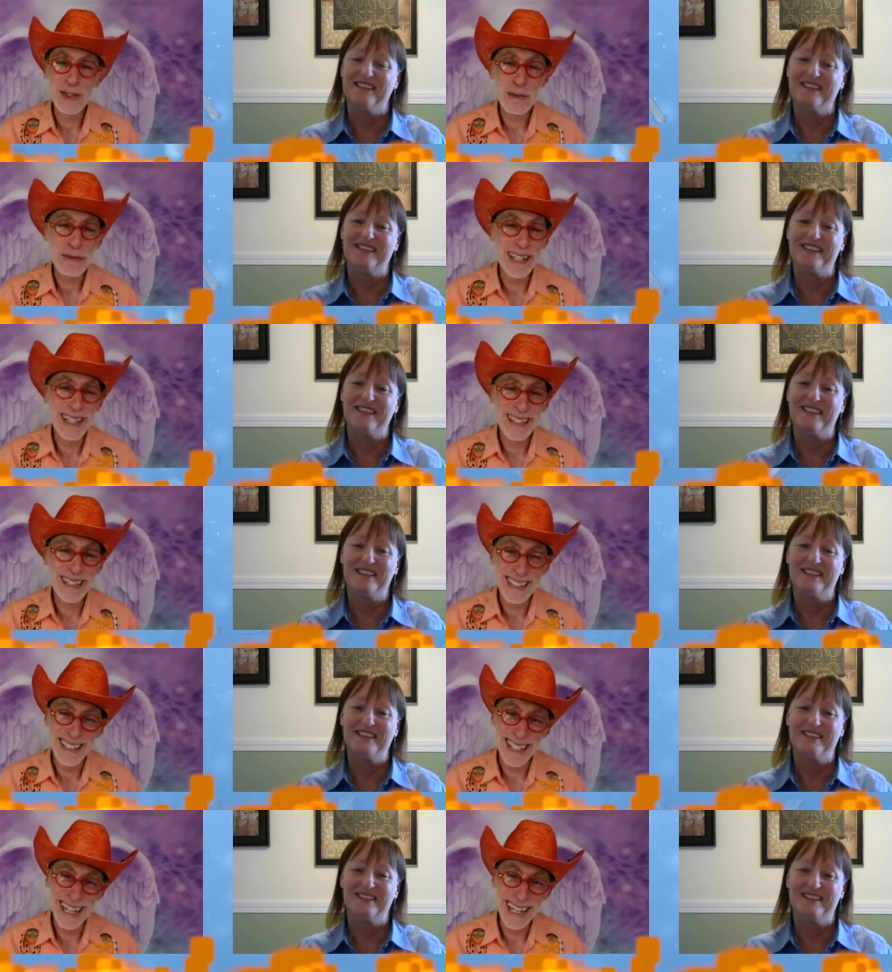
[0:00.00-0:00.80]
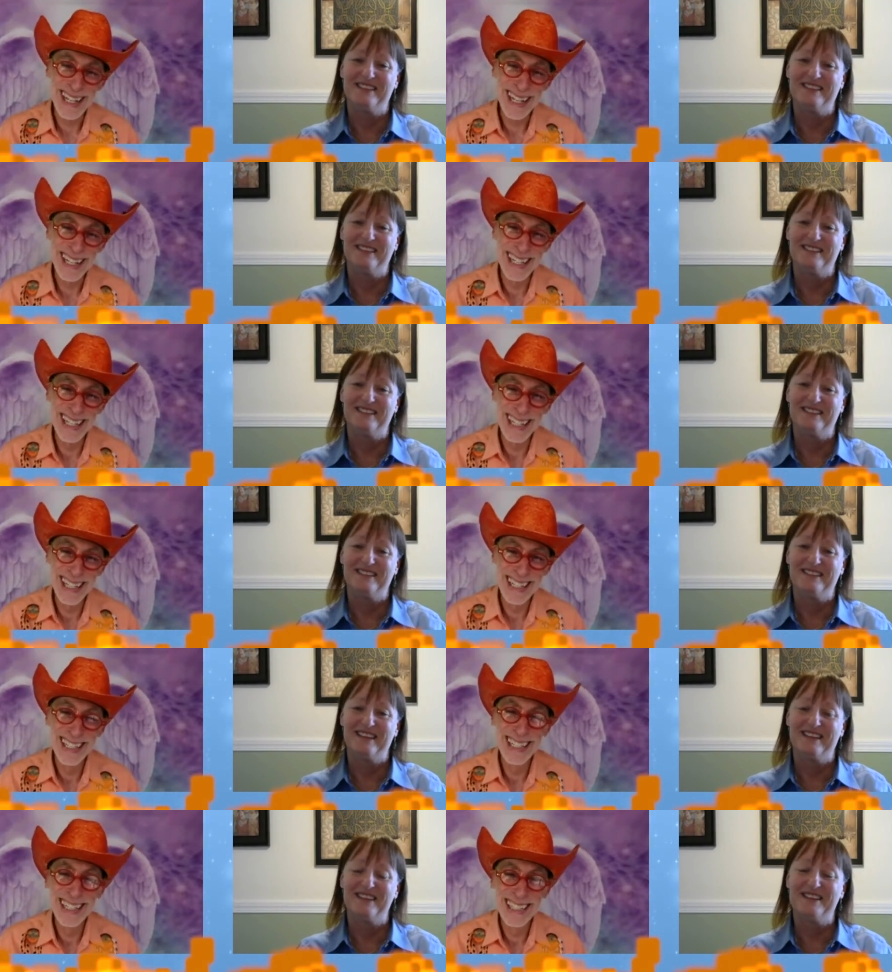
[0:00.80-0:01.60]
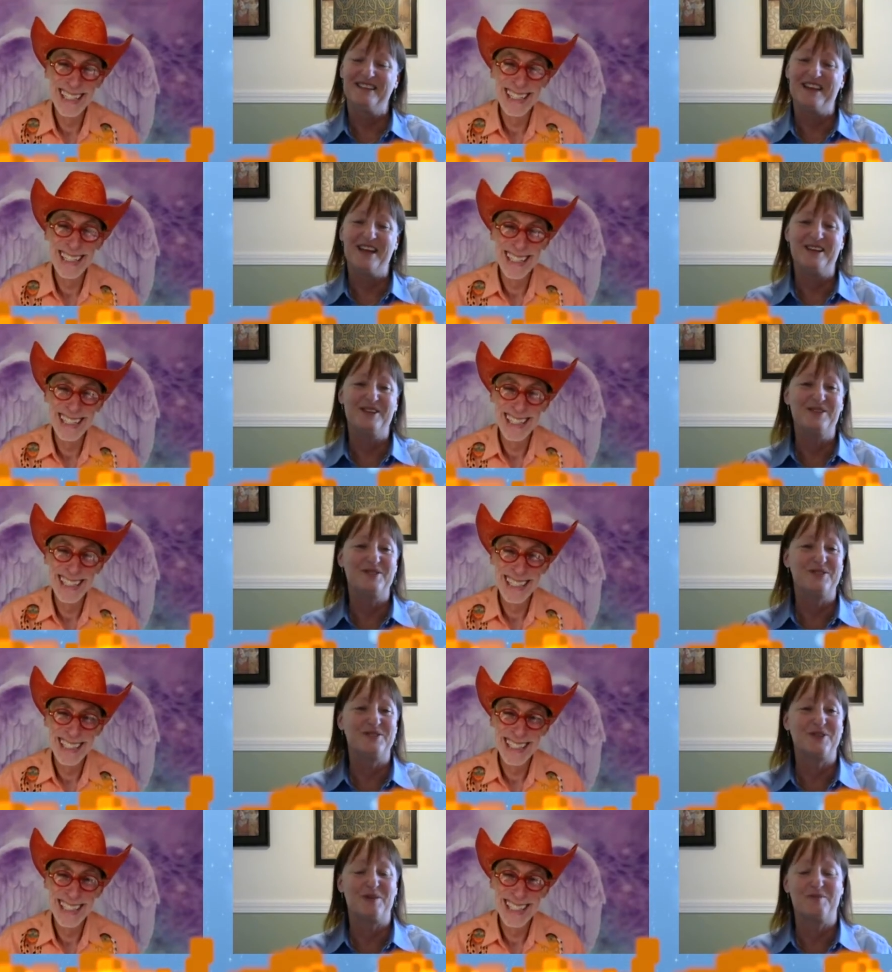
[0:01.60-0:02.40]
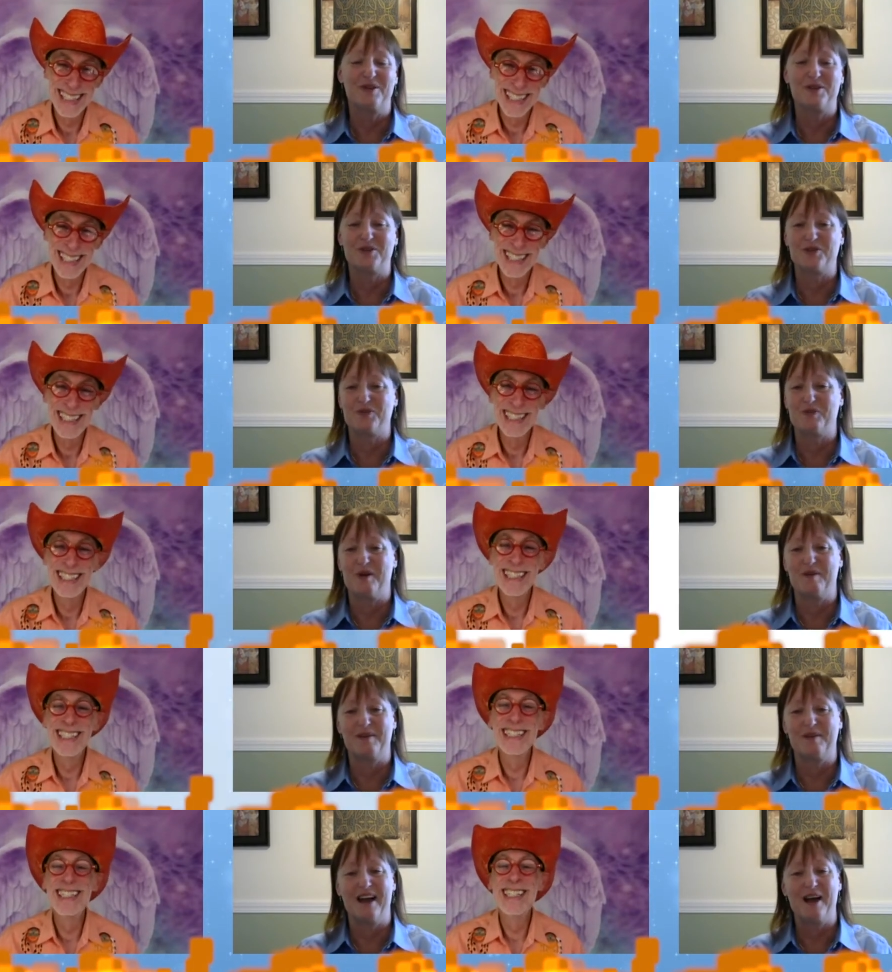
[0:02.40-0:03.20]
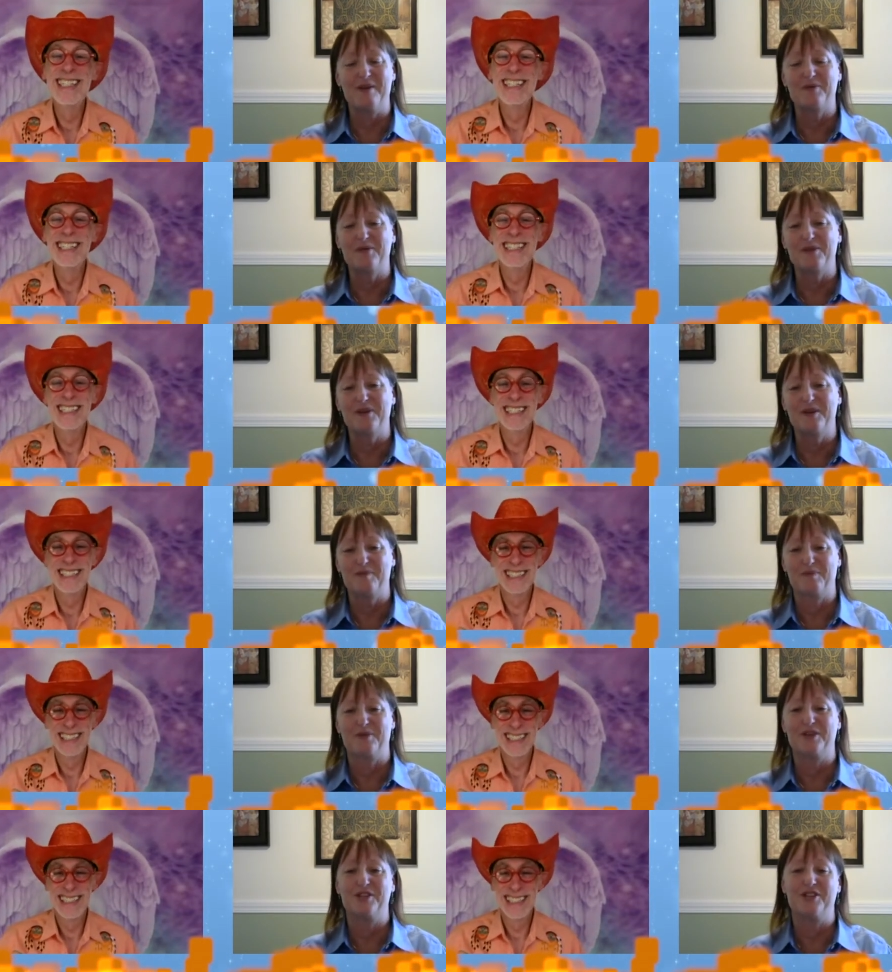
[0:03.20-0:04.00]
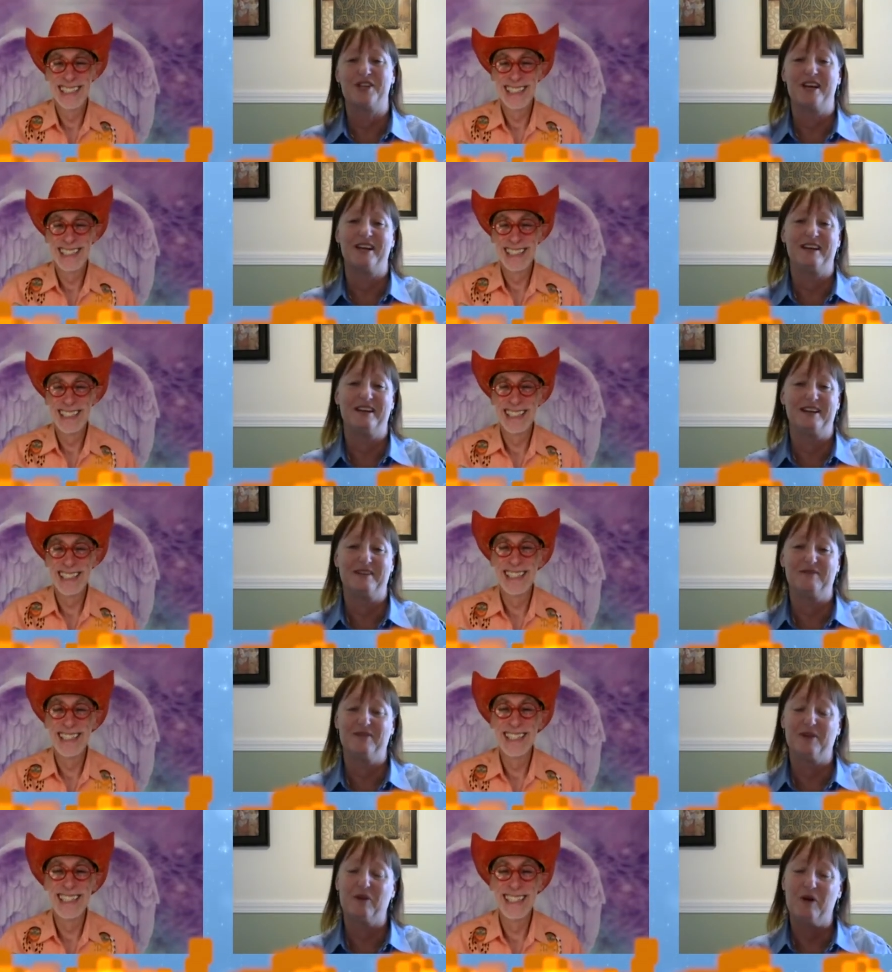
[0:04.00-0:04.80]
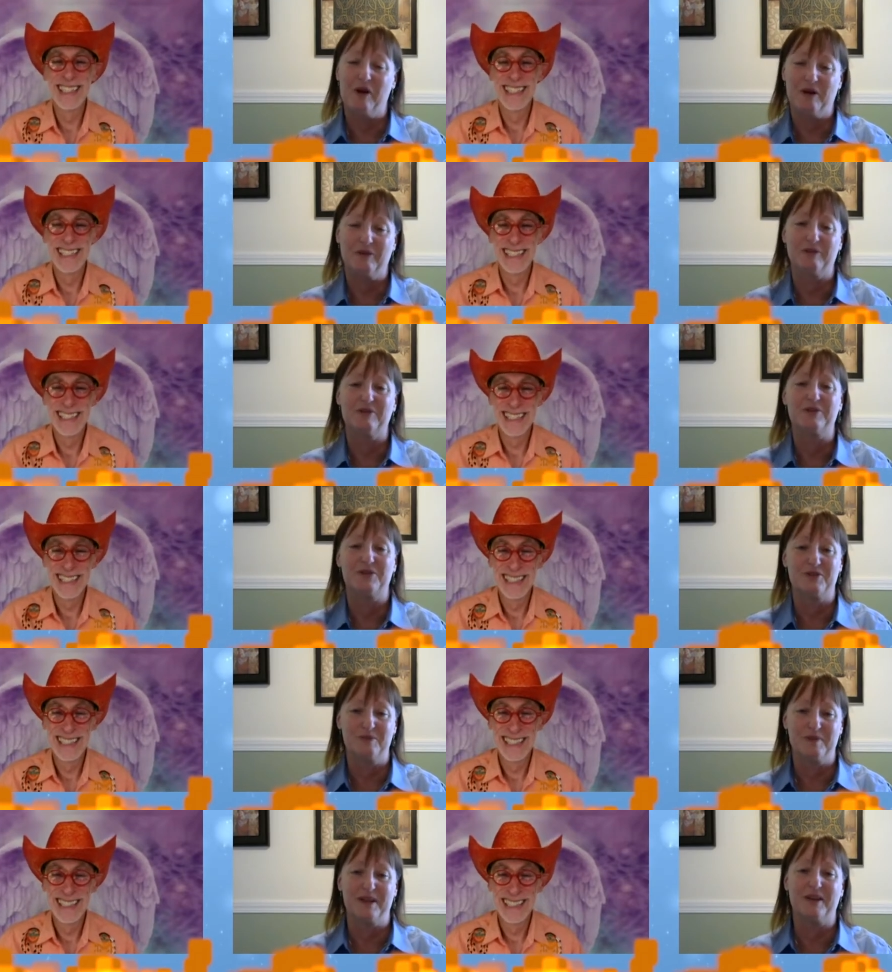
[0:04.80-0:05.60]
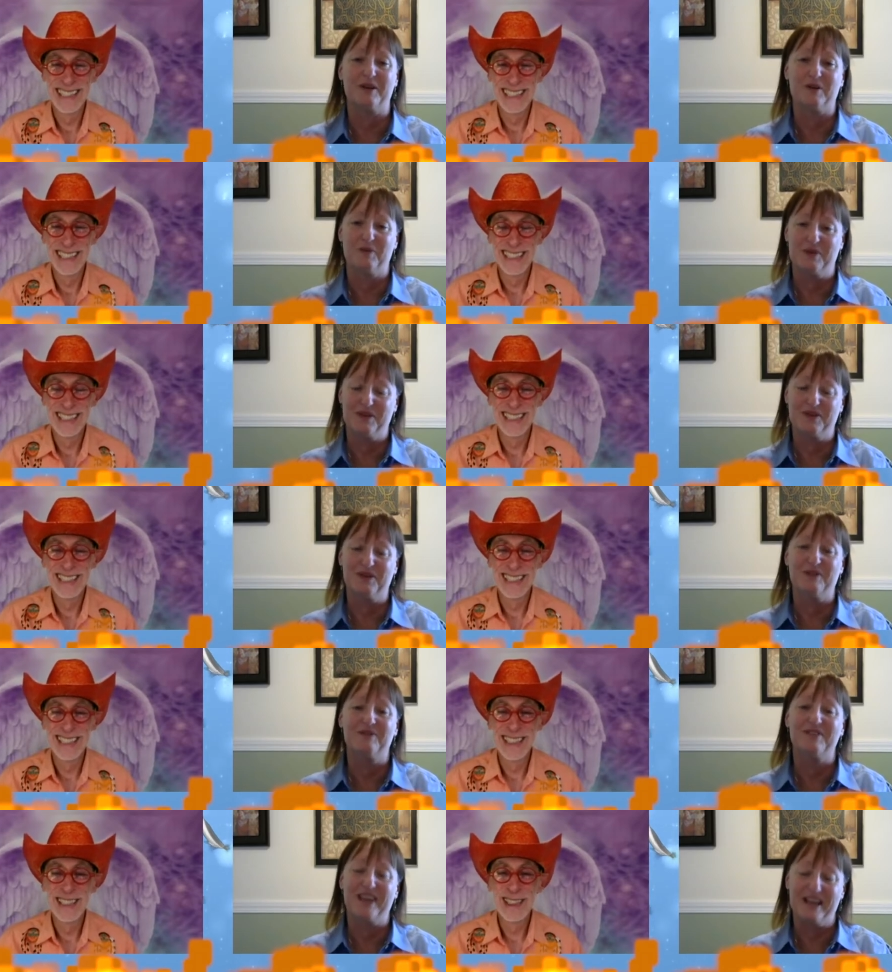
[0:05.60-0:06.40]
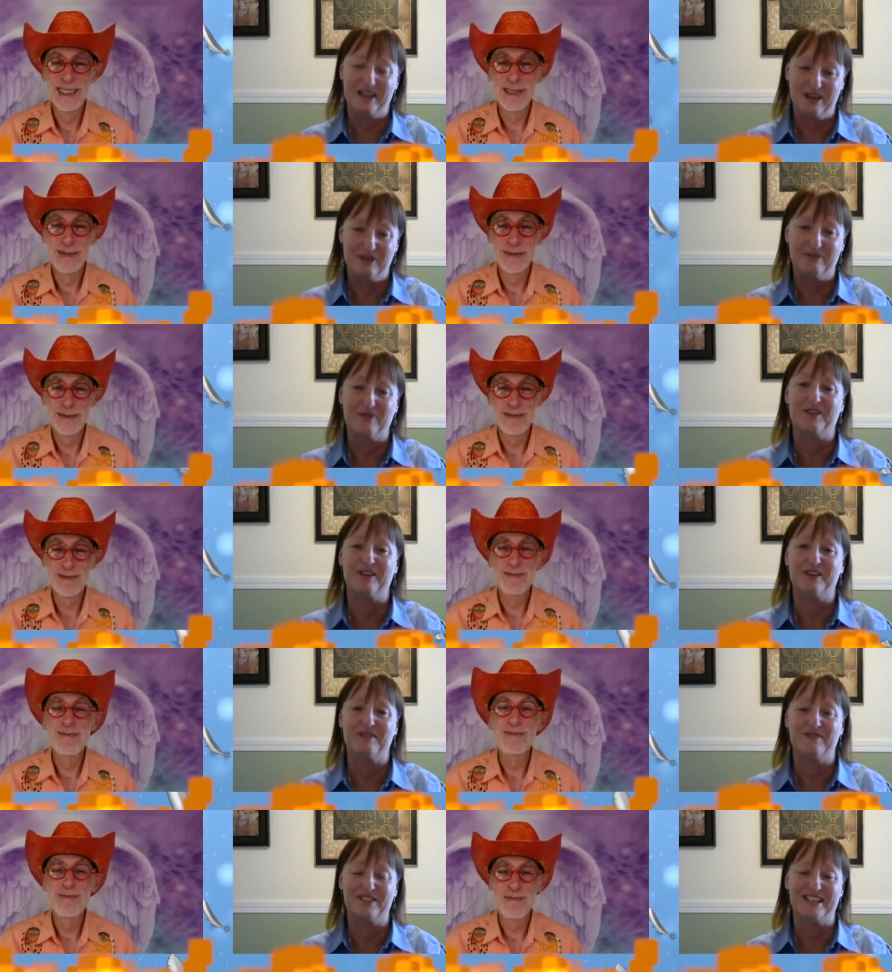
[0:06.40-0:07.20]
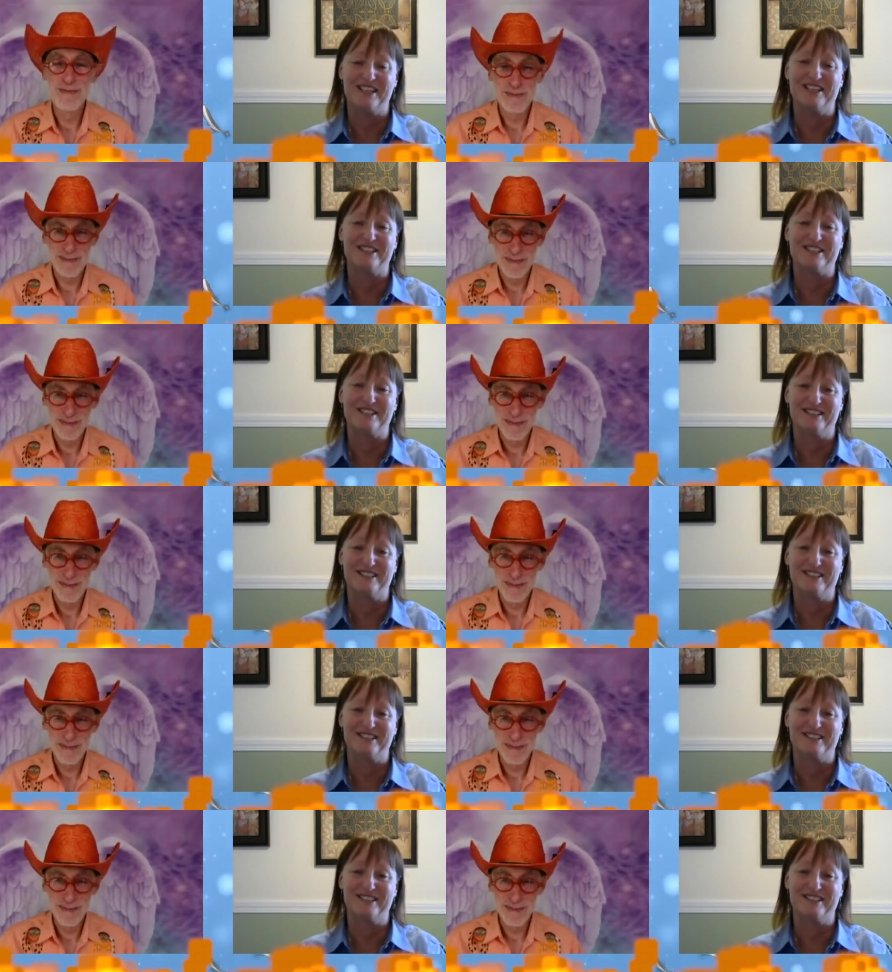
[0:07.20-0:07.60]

Speaker 1: being here today.
Speaker 2: Thank you so much, Swami. I really appreciate and feel honored to be here with you. Thank you for the invitation.